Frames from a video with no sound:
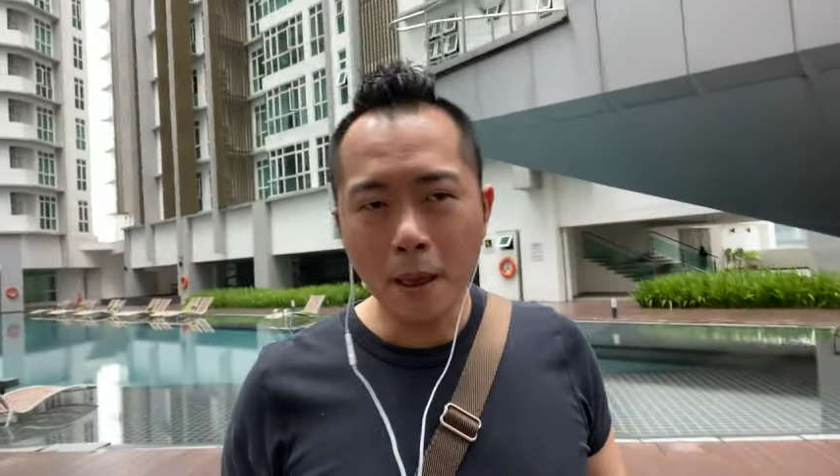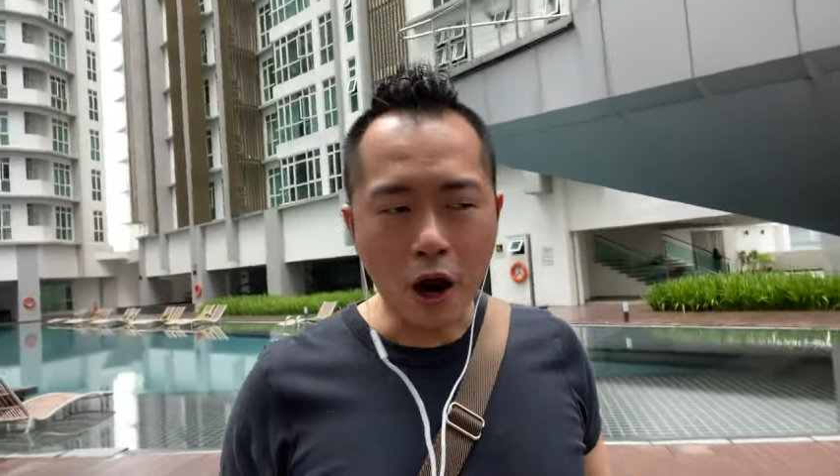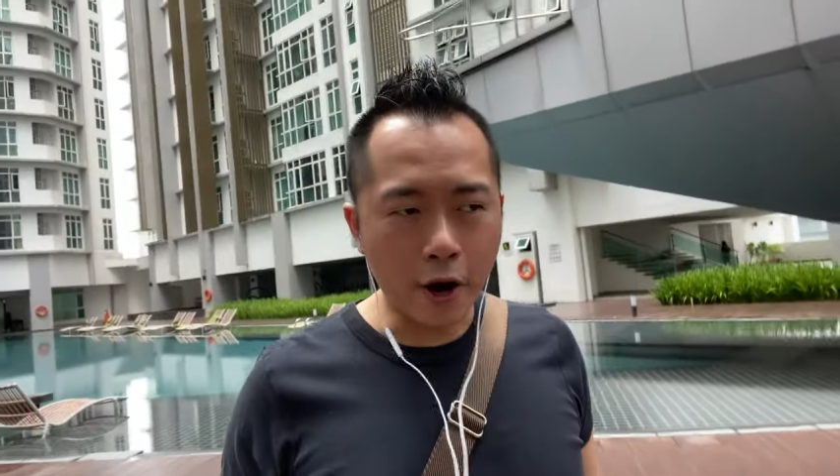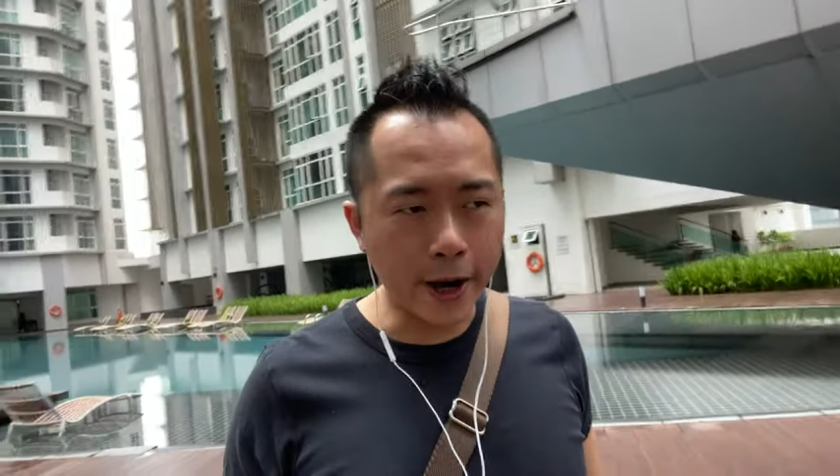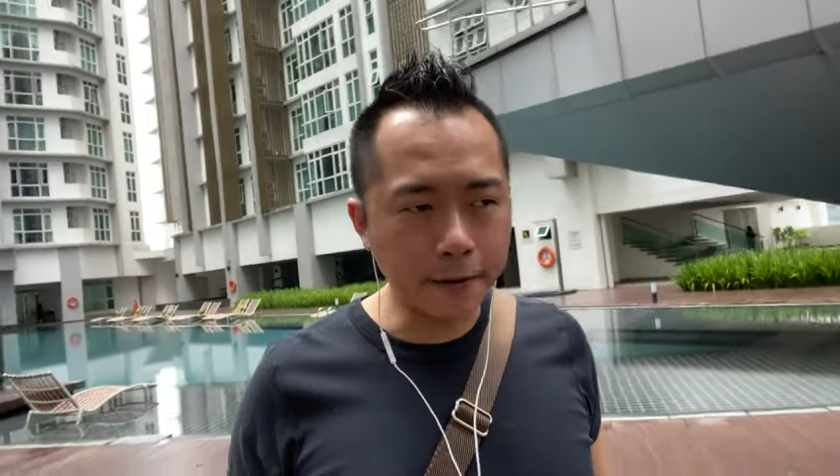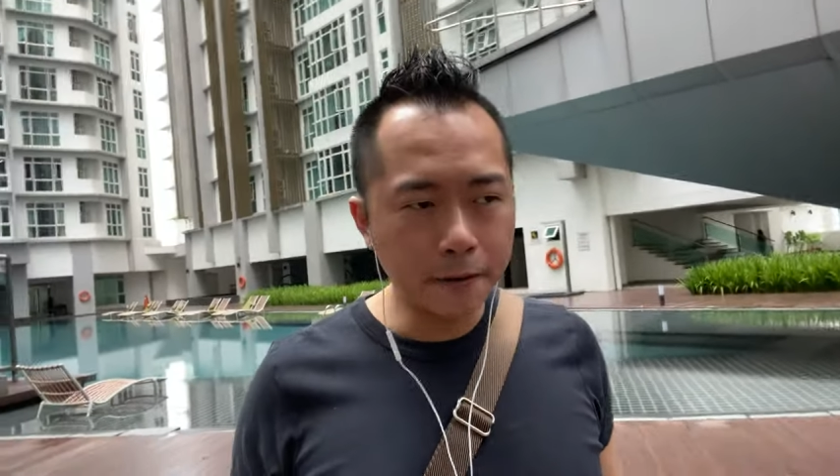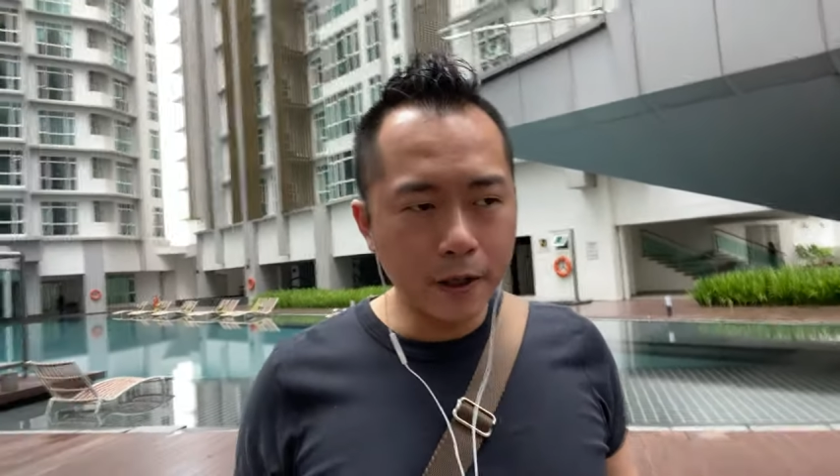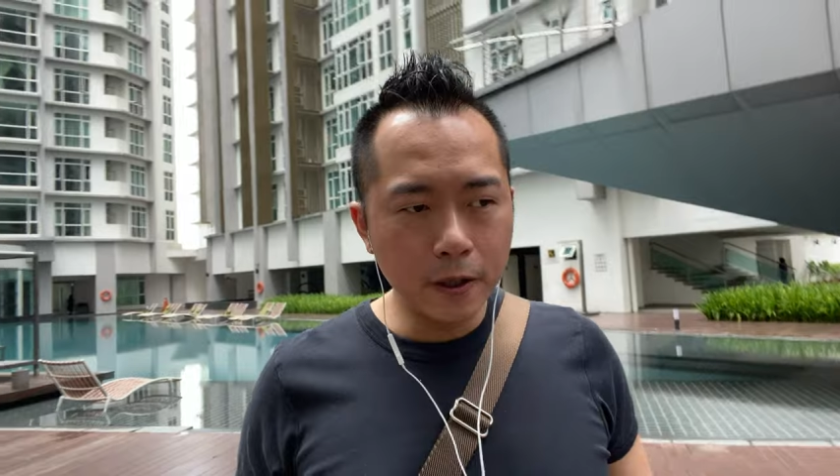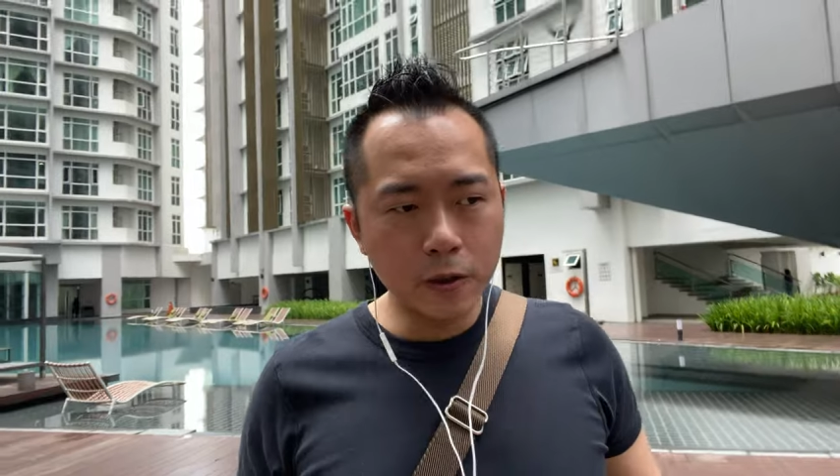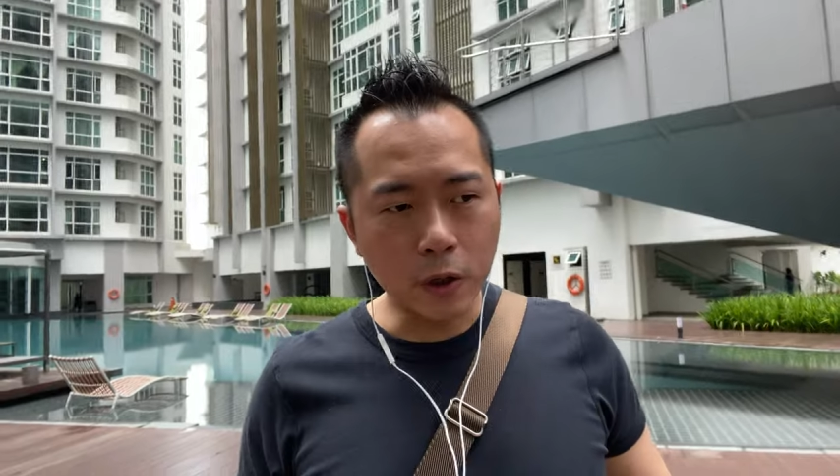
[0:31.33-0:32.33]
All right.
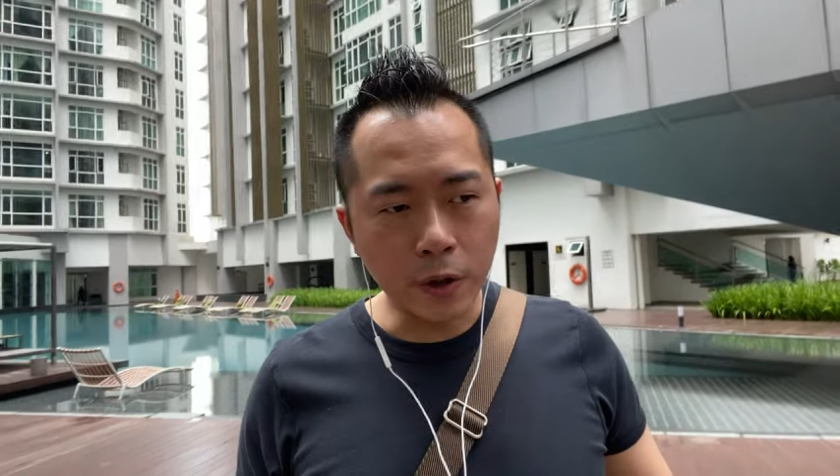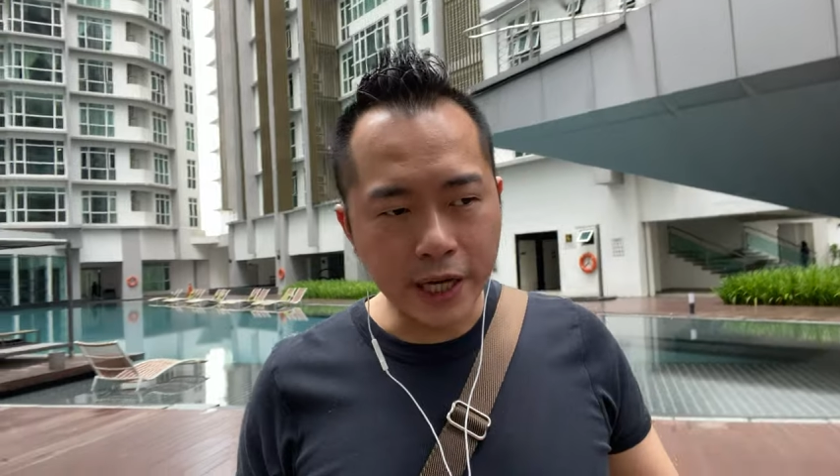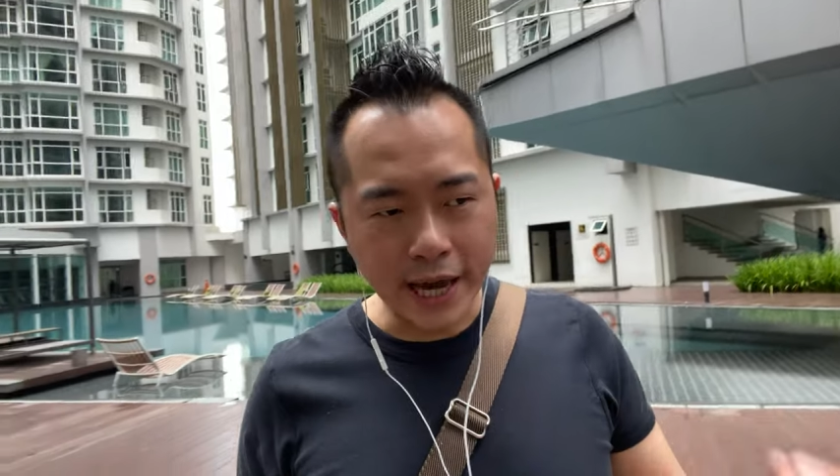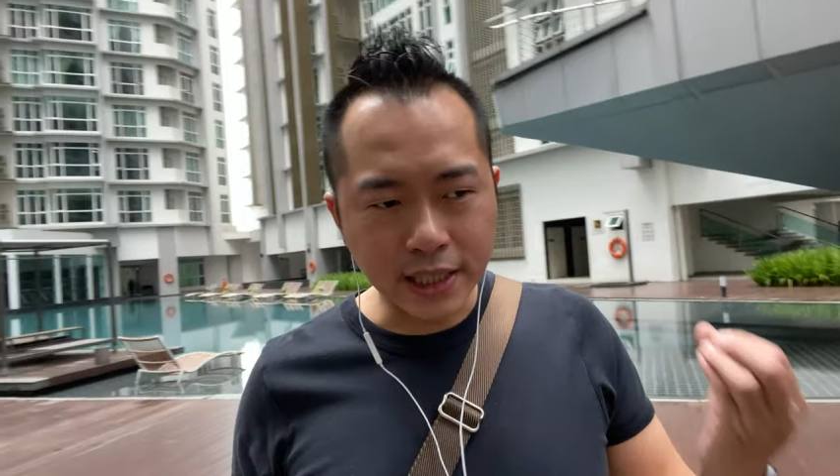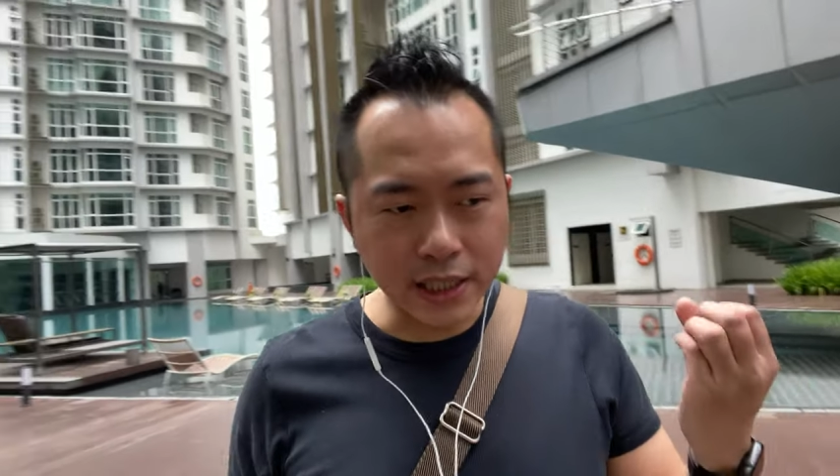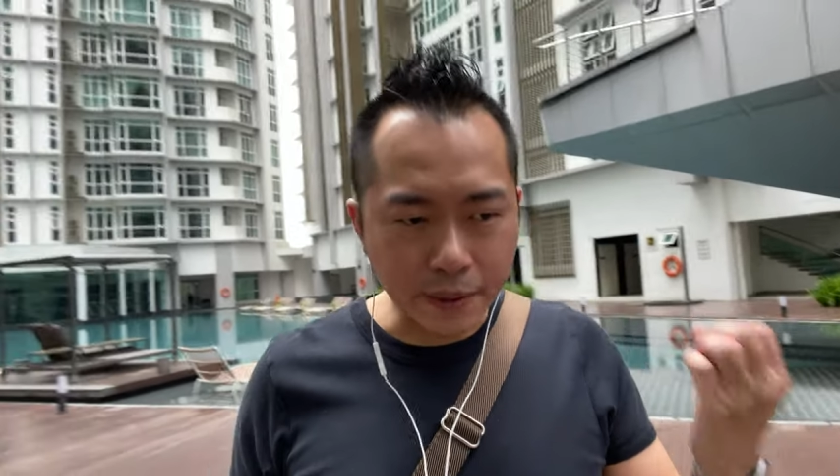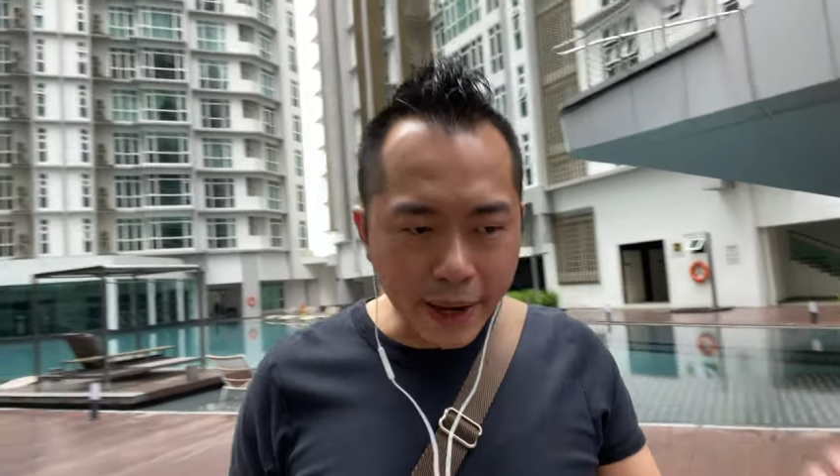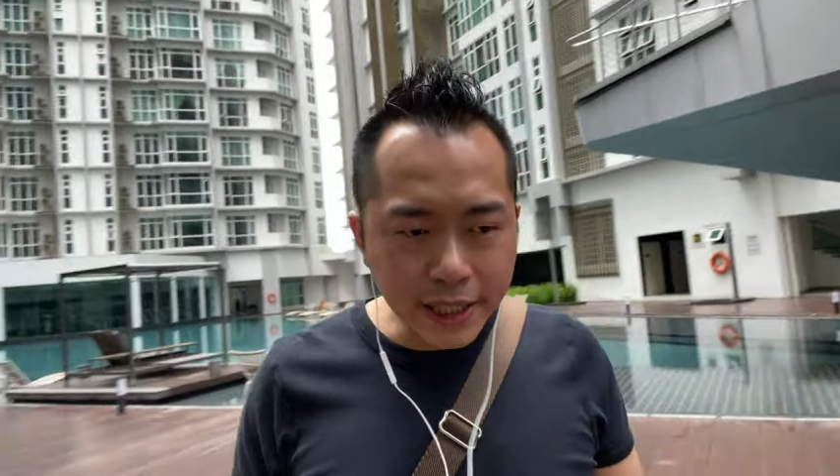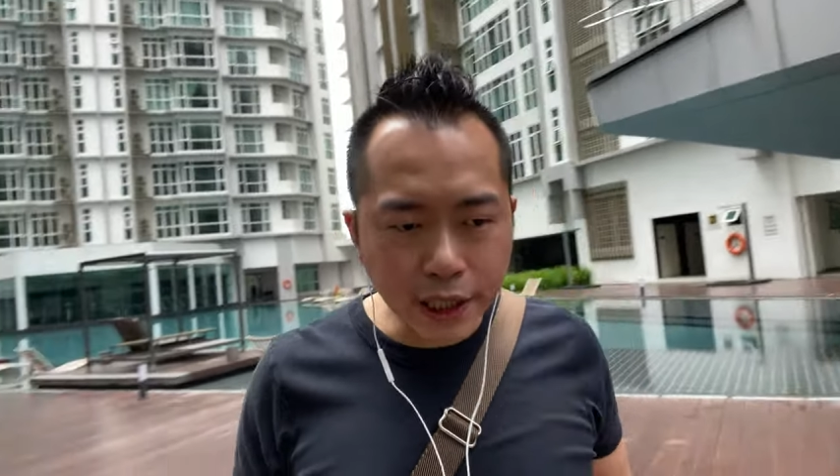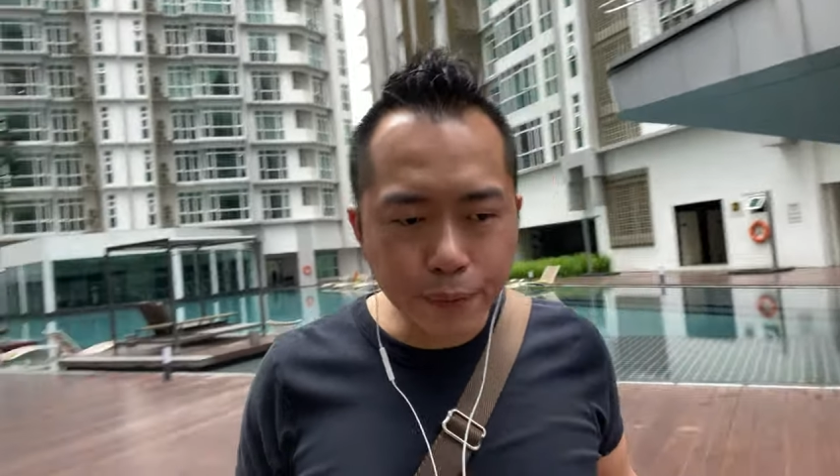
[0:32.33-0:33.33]
So he has this
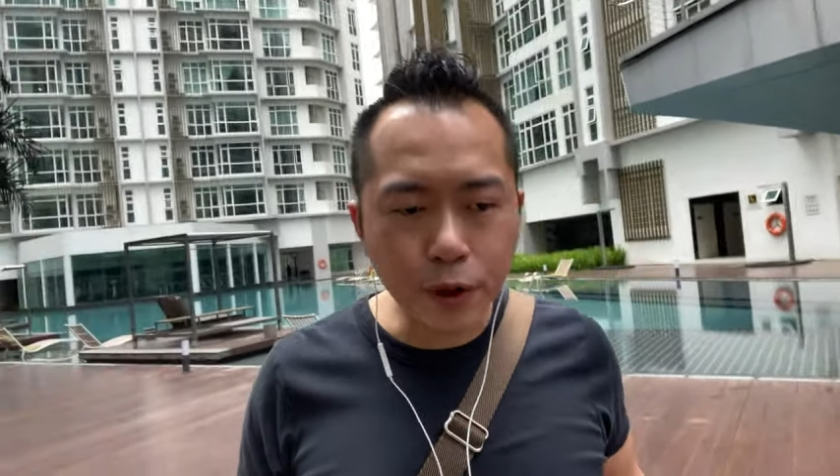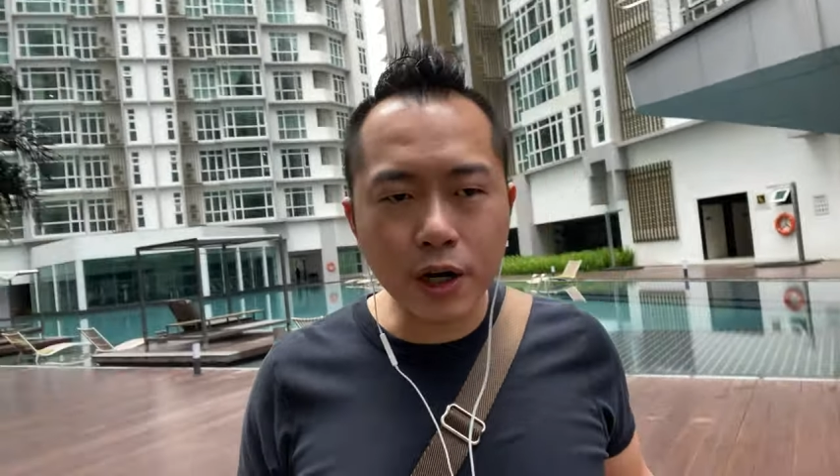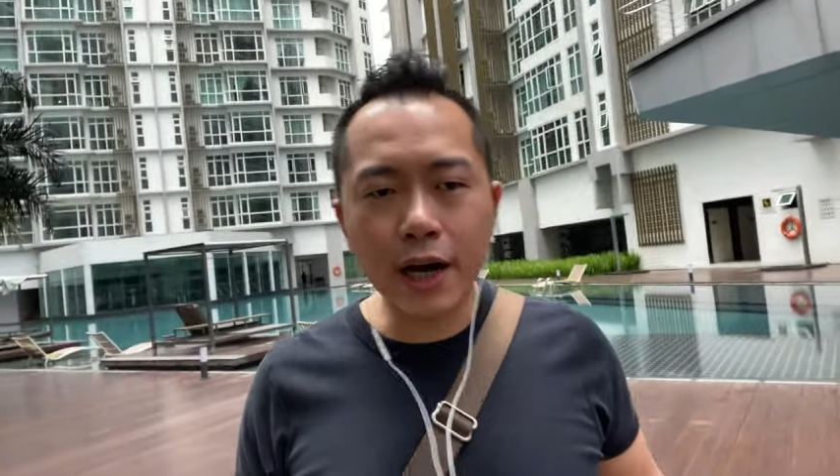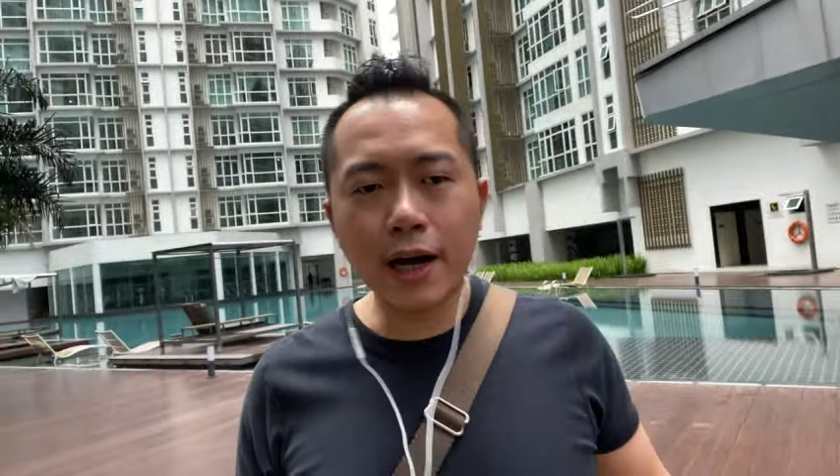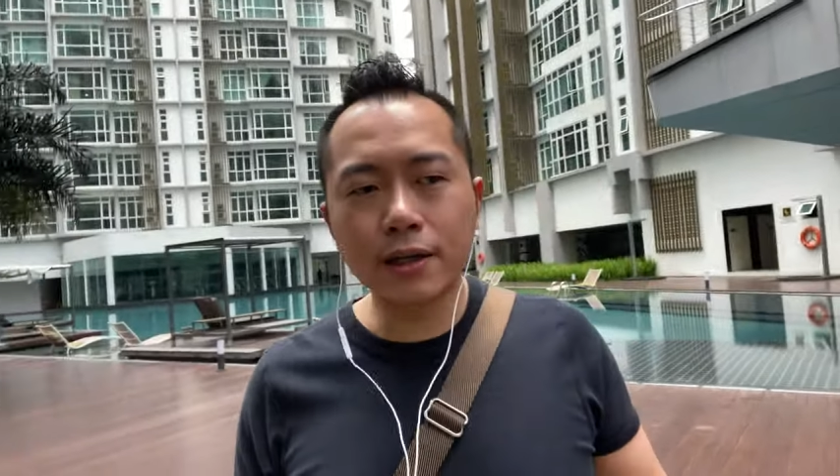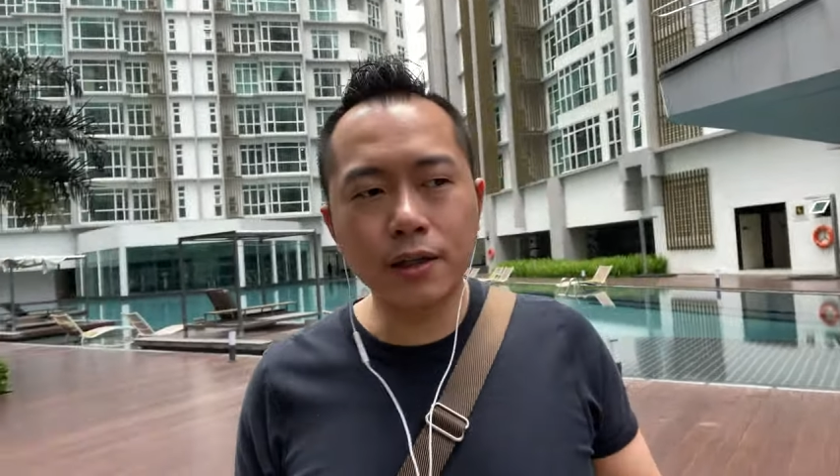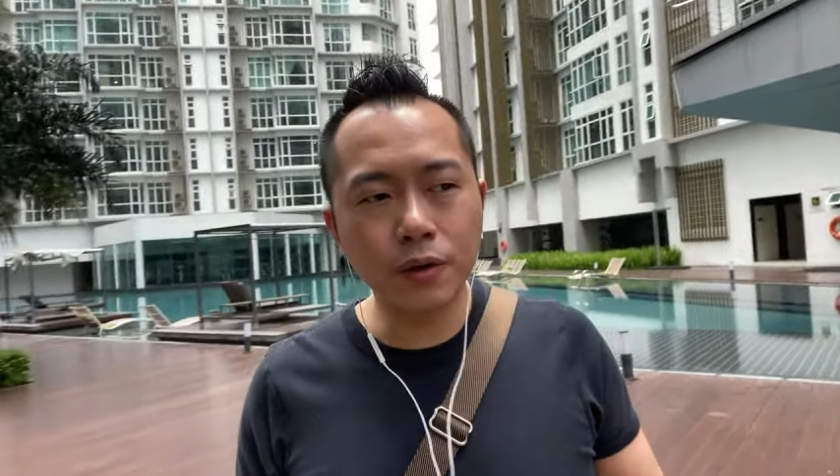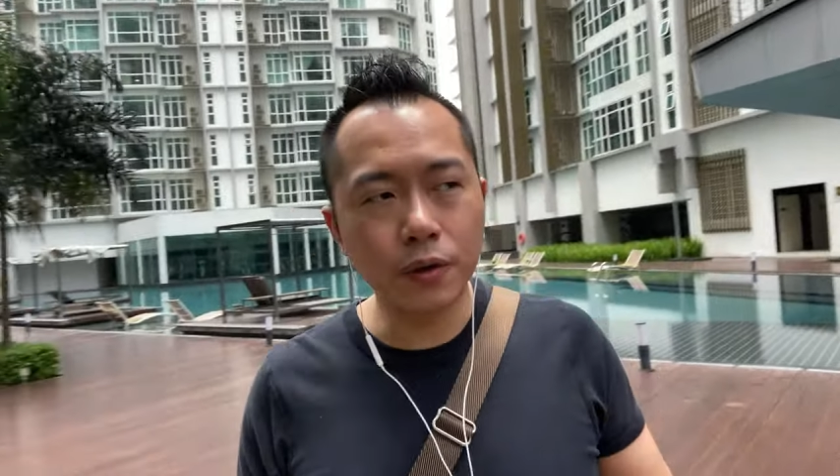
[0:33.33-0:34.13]
amazing product.